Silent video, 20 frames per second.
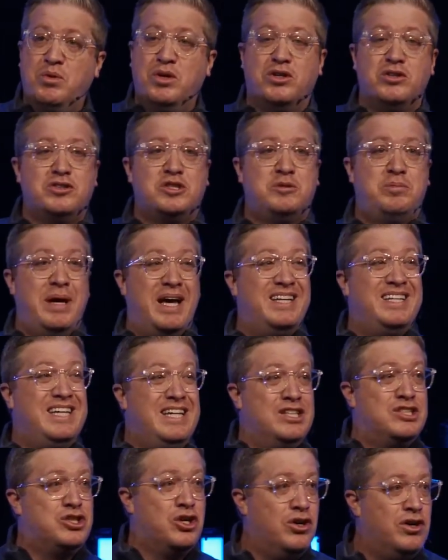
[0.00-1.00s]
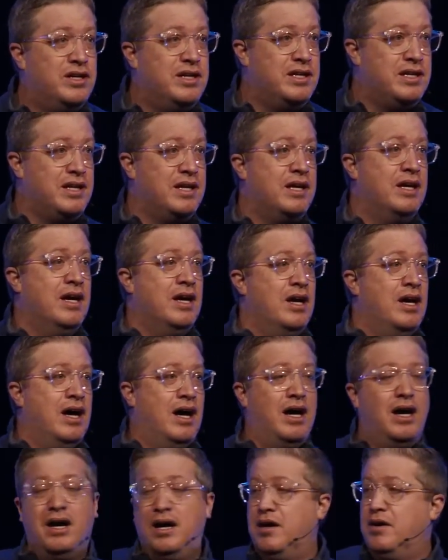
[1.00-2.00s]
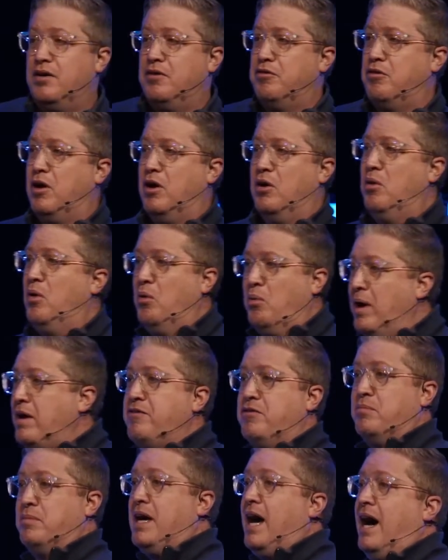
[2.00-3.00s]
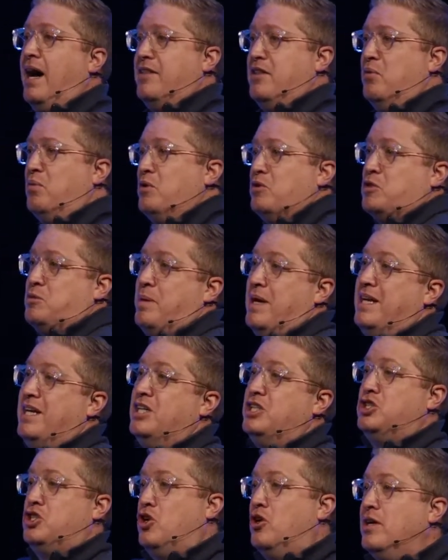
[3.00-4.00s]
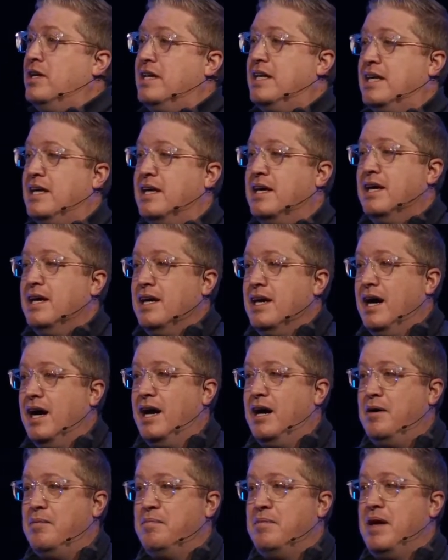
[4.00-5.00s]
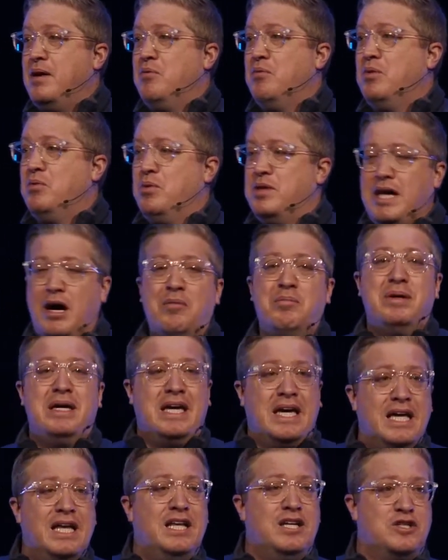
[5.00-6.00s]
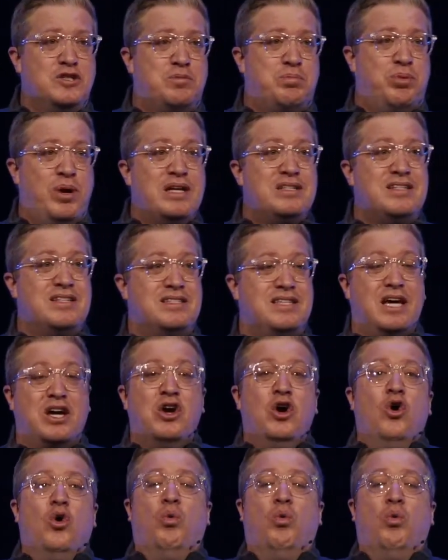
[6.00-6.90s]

will spend eternity away from God. That we will spend eternity without being in his presence. Like,